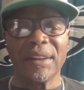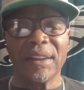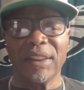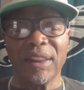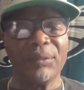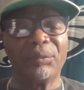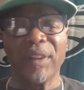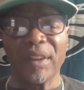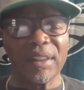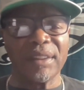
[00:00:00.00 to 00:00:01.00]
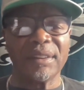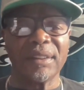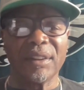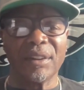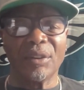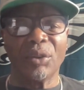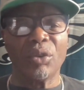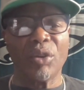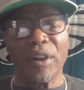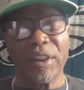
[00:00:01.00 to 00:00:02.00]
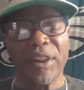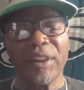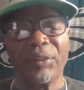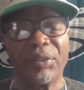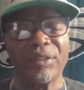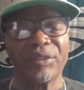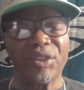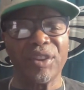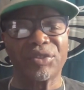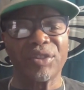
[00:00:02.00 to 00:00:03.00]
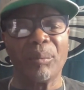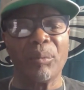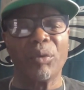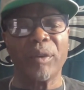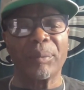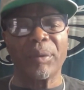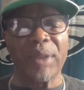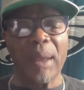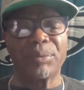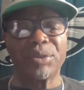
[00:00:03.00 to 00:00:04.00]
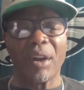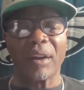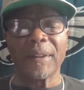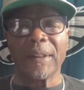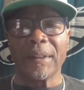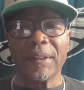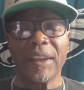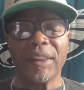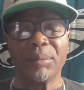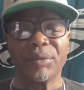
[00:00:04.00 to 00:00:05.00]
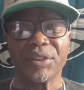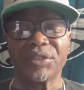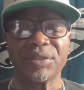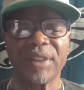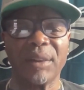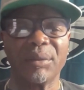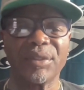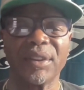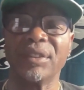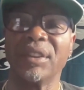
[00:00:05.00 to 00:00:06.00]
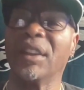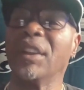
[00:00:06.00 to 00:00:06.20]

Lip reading: He didn't feel it, or he didn't see himself moving up the depth chart in the position that he was in.